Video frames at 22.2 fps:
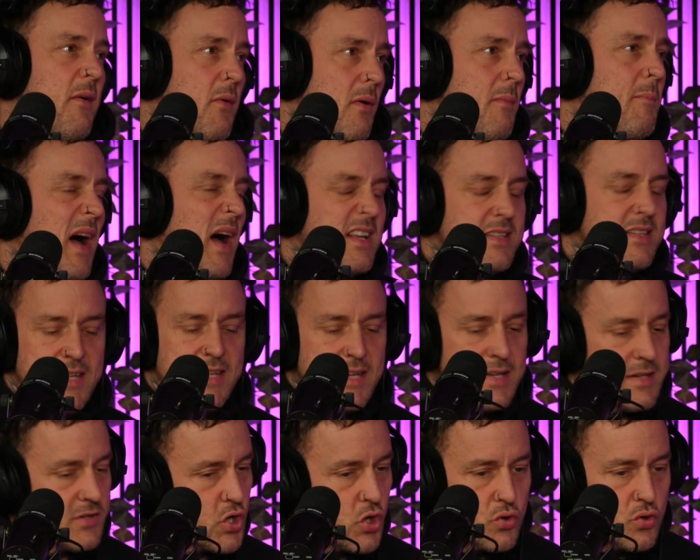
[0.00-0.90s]
That was past
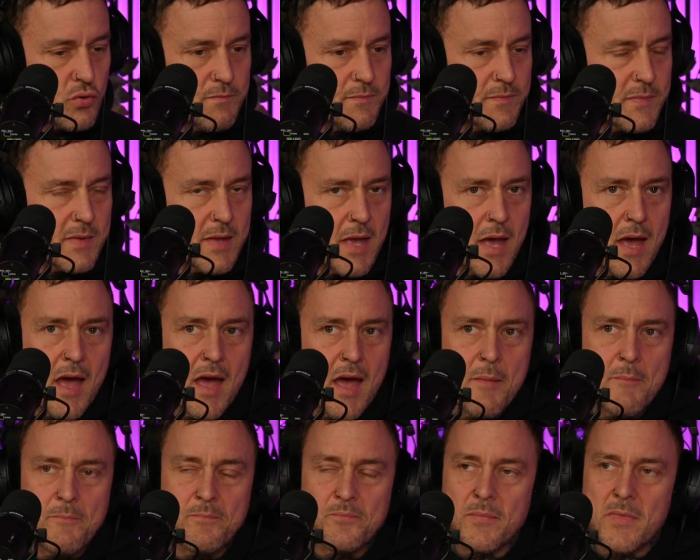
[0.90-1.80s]
it, done.
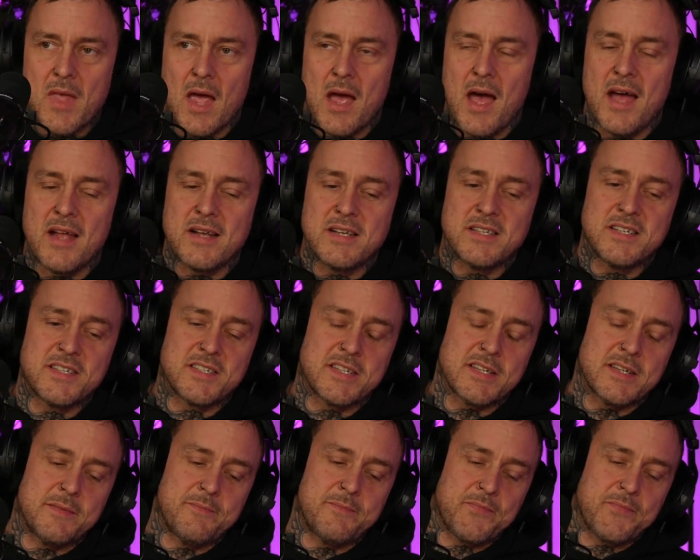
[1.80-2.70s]

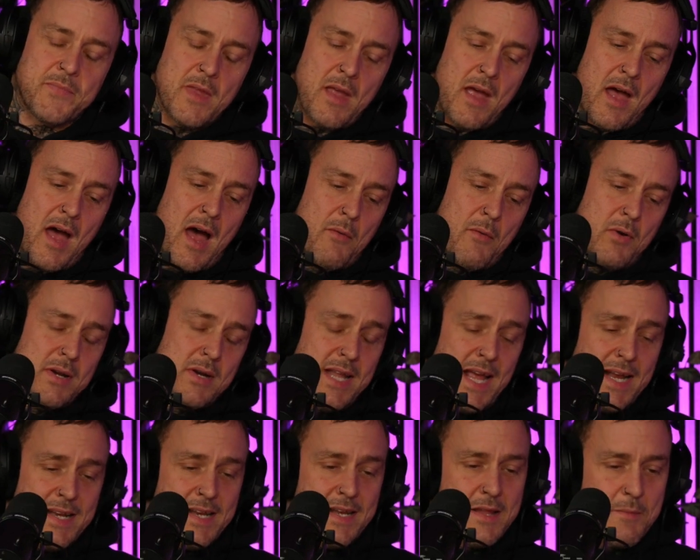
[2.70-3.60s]
And I was
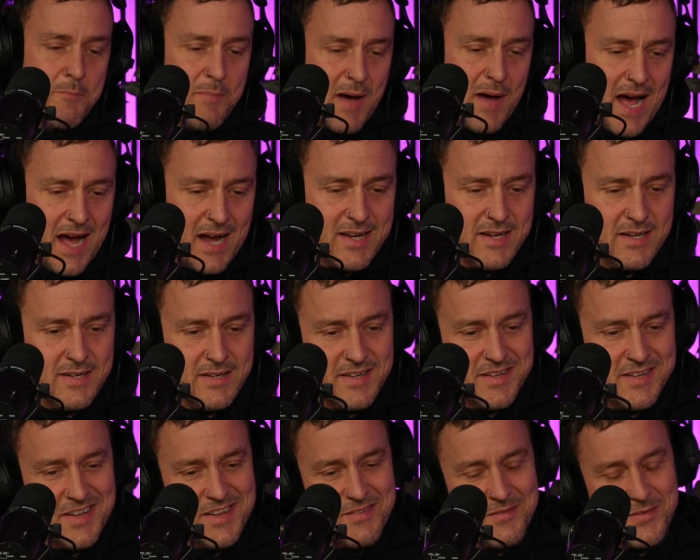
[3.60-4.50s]
laid in the back.
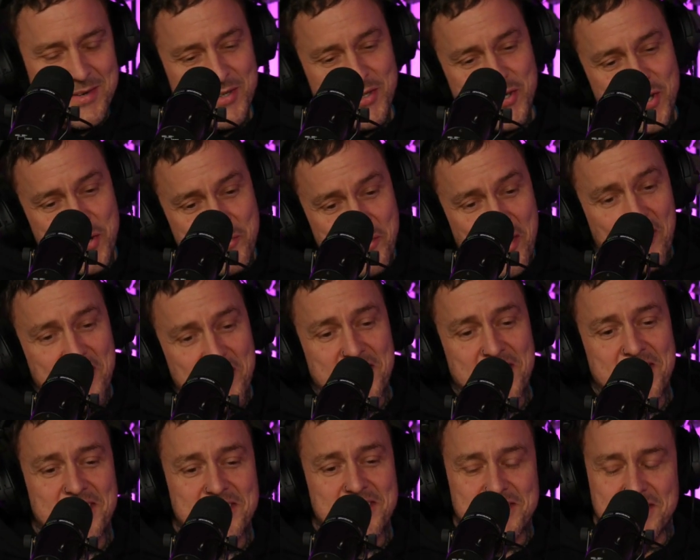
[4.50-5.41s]
It was
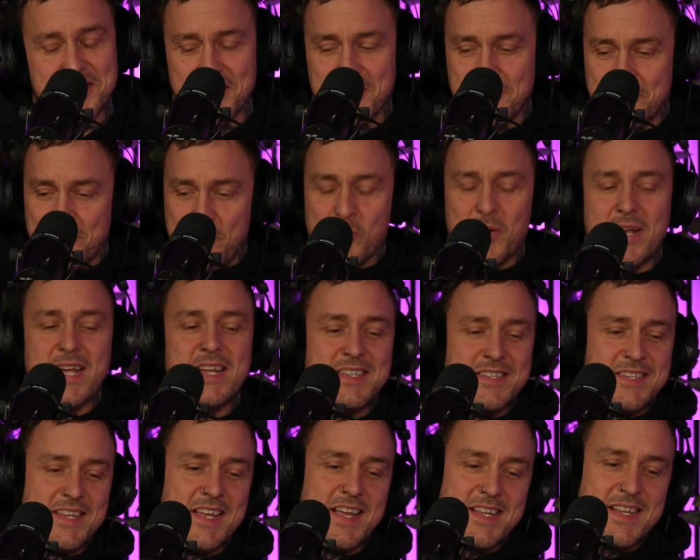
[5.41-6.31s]
Scirocco, so
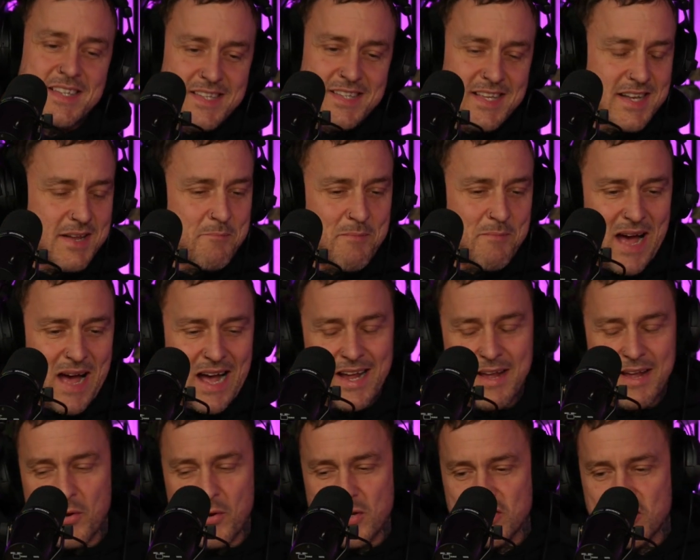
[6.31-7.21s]
bucket seats in the
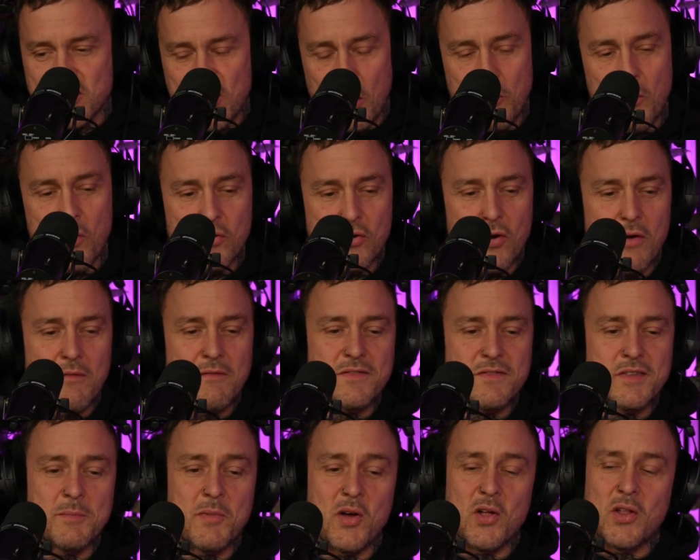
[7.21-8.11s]
back. It was so
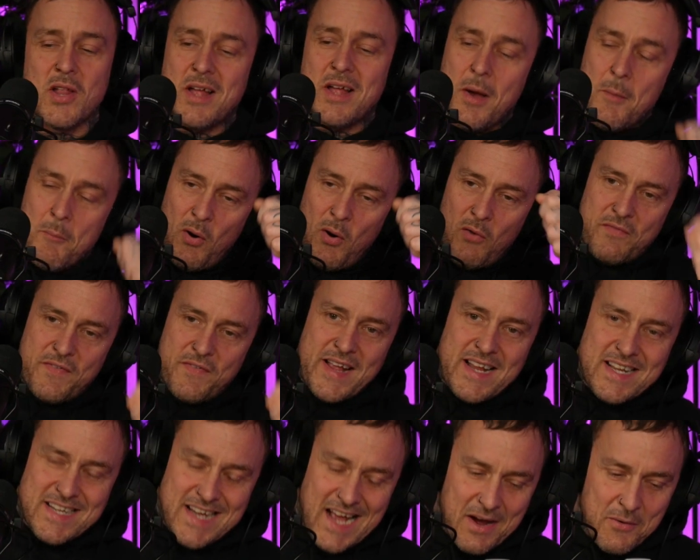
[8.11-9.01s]
uncomfortable. Put
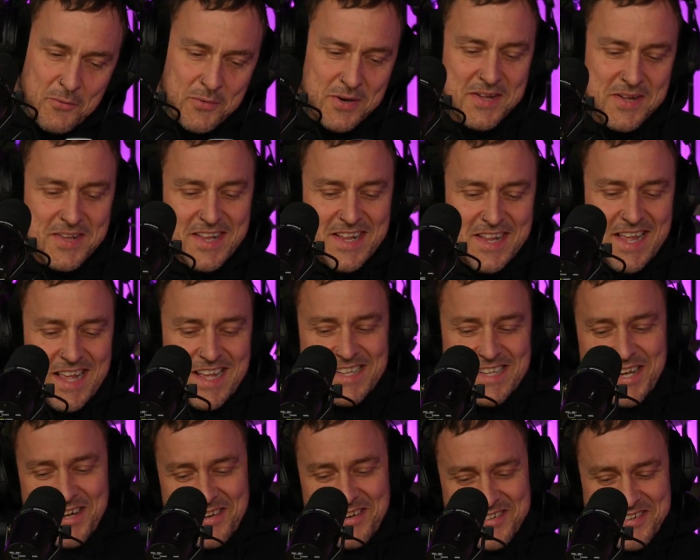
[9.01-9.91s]
thing down.
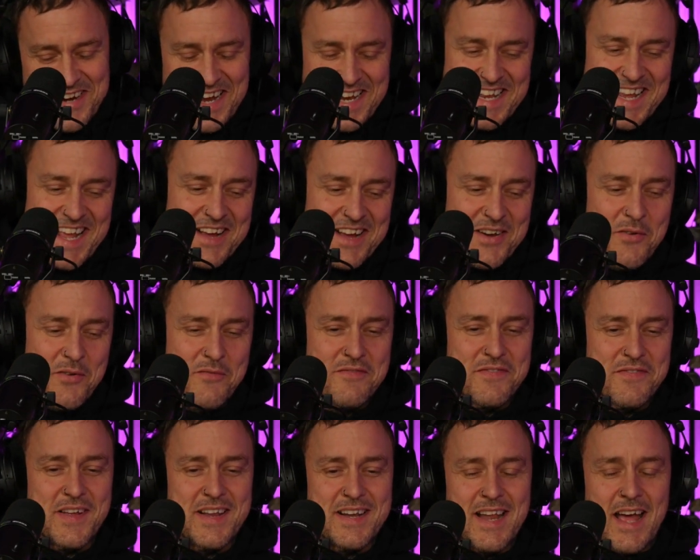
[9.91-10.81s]
So I was trying to get
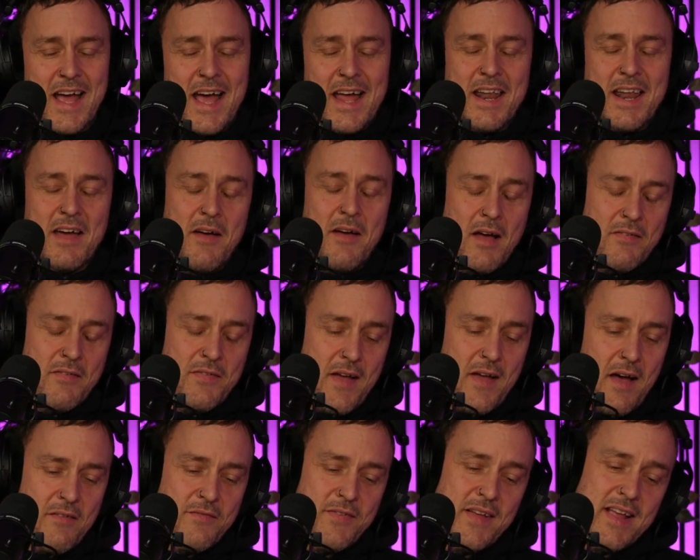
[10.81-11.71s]
comfy in there, and I
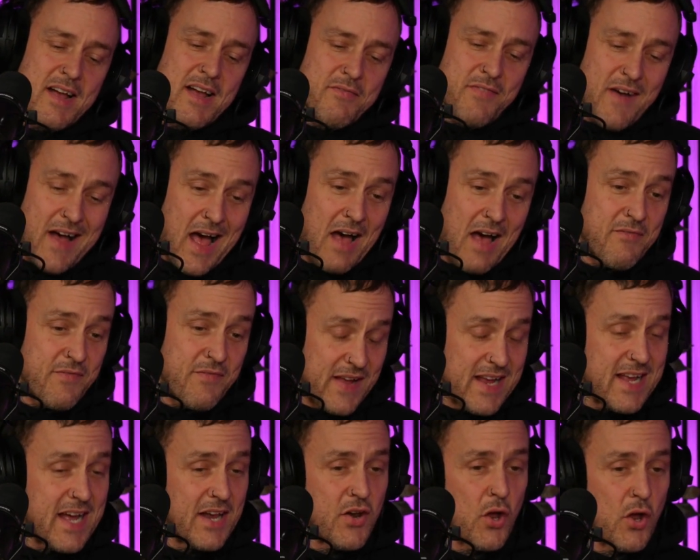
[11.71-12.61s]

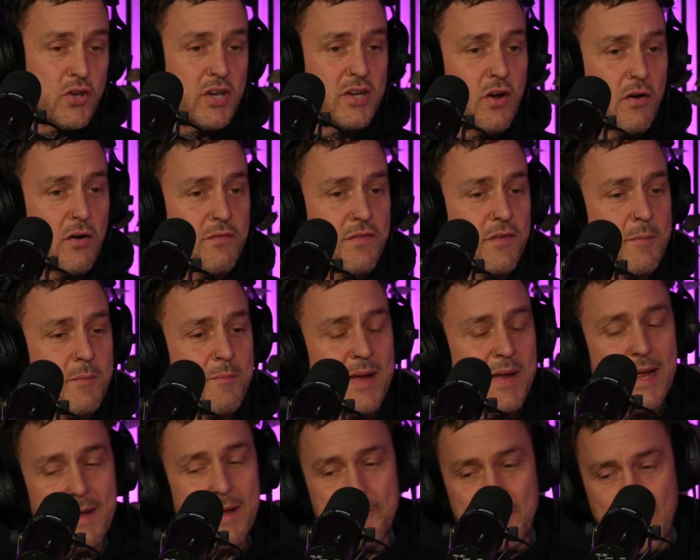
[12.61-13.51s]
think I nodded off for a
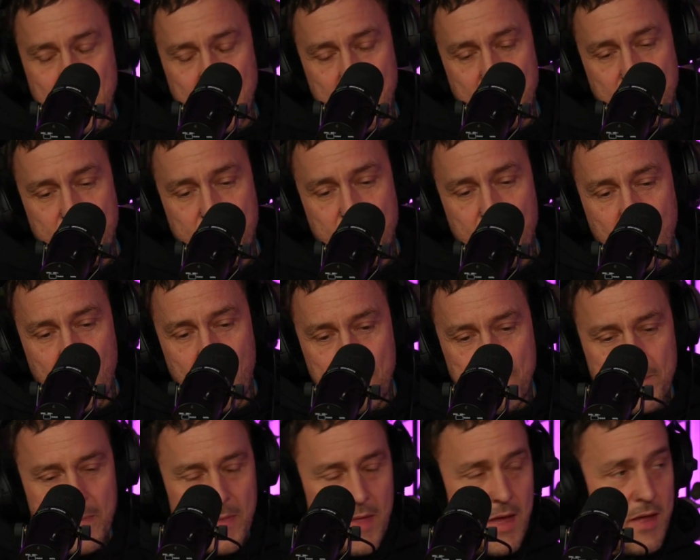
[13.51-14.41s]
bit, and I thought,
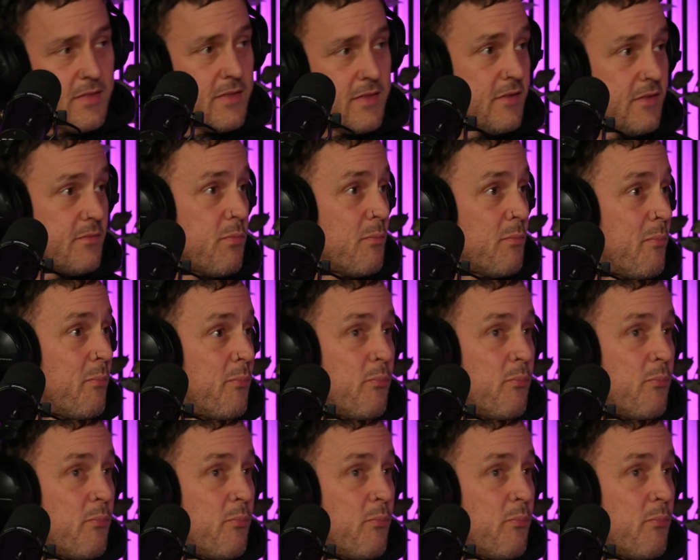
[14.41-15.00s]
this